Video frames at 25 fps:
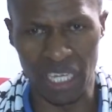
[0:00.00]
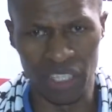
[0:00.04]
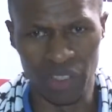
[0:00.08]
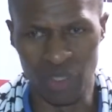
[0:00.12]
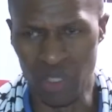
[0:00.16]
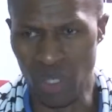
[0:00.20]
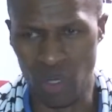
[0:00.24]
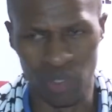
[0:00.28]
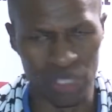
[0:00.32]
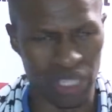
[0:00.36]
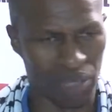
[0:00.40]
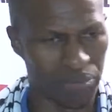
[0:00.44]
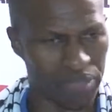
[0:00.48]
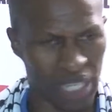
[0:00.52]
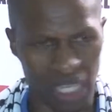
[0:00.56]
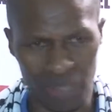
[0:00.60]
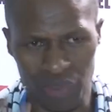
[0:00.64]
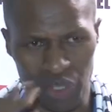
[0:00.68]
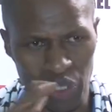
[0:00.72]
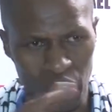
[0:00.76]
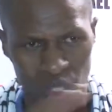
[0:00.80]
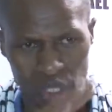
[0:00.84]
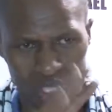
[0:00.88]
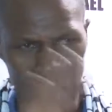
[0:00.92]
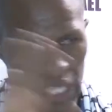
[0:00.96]
You know, sometimes
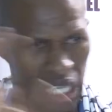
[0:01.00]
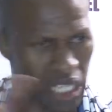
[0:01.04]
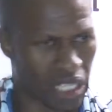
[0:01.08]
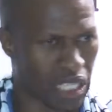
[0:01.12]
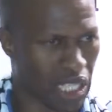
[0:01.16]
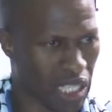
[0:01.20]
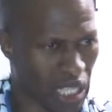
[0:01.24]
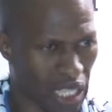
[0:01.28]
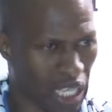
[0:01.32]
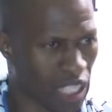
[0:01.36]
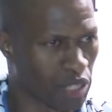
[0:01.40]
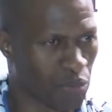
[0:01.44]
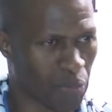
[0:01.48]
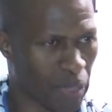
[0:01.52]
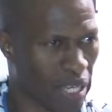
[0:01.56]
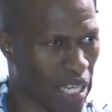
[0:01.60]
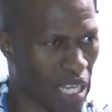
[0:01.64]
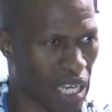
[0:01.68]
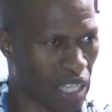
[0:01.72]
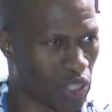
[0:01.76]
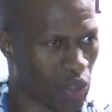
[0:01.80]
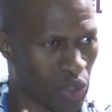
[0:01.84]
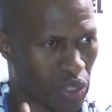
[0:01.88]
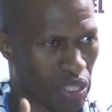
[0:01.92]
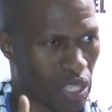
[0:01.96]
we don't take serious
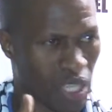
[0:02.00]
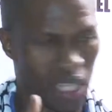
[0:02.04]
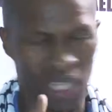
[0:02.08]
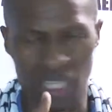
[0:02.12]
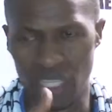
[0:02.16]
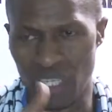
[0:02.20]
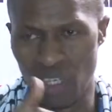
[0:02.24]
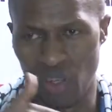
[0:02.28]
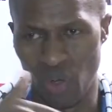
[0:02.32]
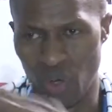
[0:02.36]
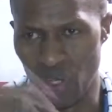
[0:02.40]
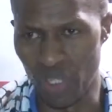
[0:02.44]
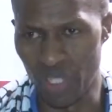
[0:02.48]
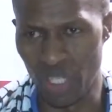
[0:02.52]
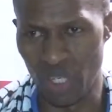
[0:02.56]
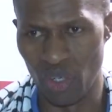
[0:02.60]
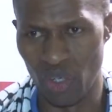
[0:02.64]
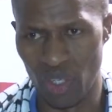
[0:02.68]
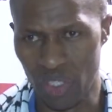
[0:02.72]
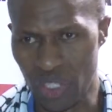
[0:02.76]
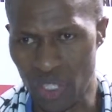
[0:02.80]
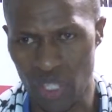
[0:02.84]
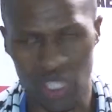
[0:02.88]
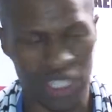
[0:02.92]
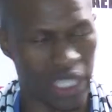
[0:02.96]
players
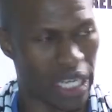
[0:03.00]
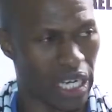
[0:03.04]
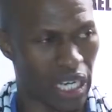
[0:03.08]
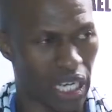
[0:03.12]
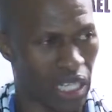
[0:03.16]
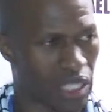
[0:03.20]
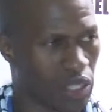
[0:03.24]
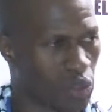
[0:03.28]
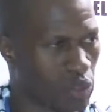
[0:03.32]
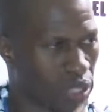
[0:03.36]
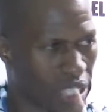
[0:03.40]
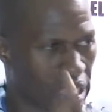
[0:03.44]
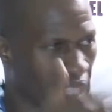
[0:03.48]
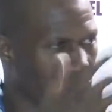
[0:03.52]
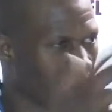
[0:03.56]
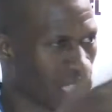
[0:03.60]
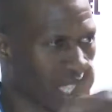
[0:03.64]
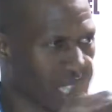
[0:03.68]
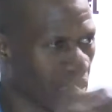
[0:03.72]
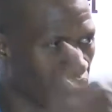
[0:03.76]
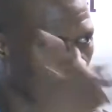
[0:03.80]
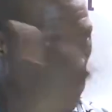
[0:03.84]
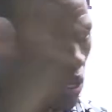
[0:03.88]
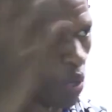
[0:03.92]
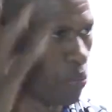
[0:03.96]
or socialites. We think they
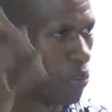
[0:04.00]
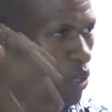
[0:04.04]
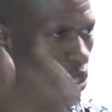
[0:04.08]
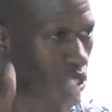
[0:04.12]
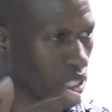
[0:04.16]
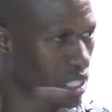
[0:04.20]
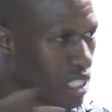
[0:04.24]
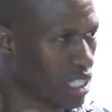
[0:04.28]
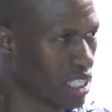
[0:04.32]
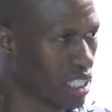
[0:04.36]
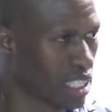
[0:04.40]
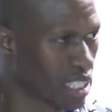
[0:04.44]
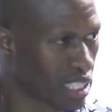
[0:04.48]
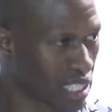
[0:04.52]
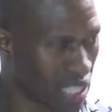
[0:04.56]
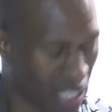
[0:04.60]
have no politics.